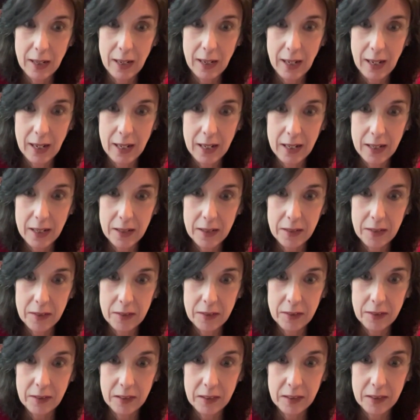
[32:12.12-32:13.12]
and
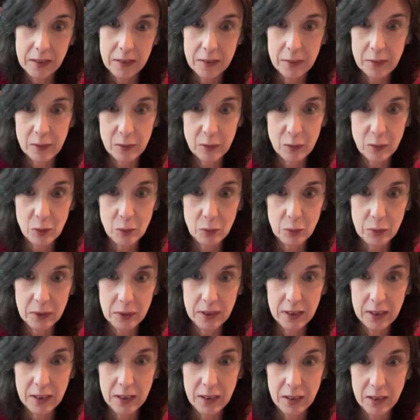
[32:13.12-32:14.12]
it's
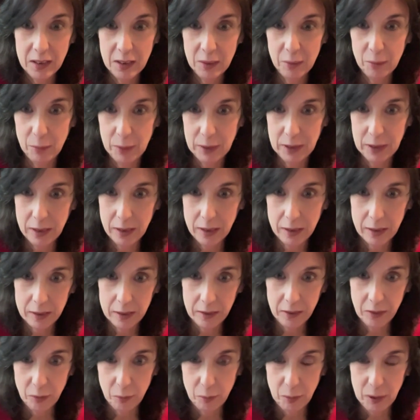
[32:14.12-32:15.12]
only
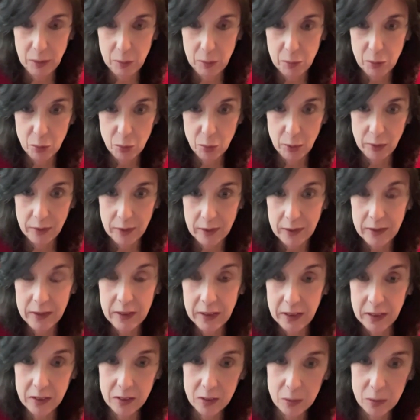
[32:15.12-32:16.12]
because people within the
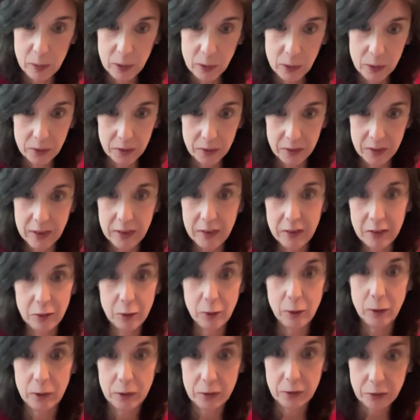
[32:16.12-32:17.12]
conspiracy
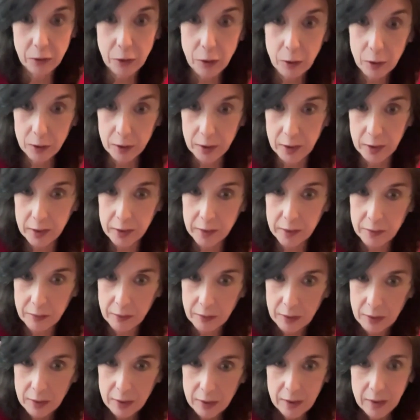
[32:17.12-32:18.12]
started talking,
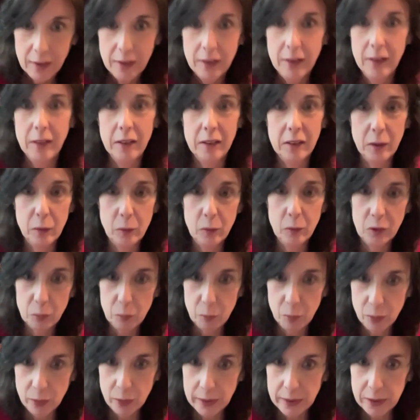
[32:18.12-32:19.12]
and there was
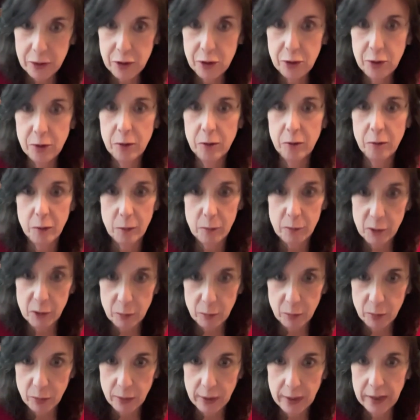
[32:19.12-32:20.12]
pressure from the
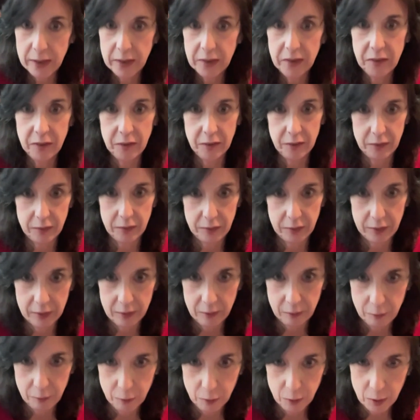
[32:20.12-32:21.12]
press
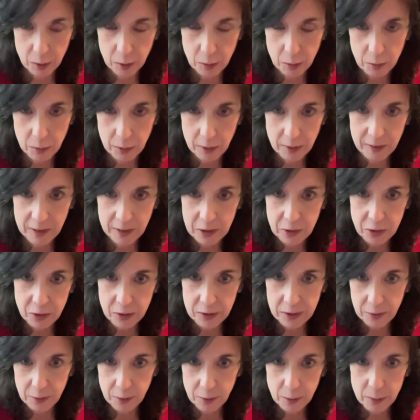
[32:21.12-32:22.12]
and from
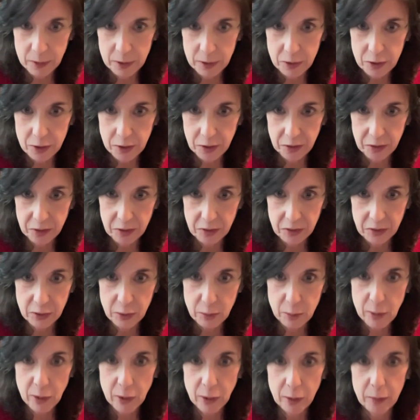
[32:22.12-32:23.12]
eventually from the Justice
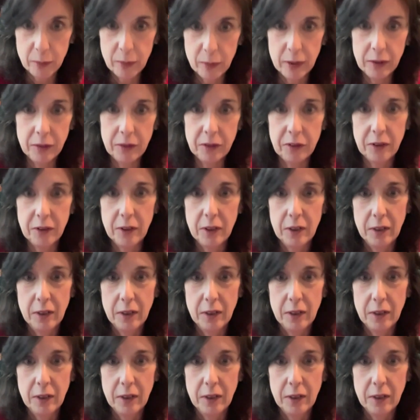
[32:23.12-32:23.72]
Department.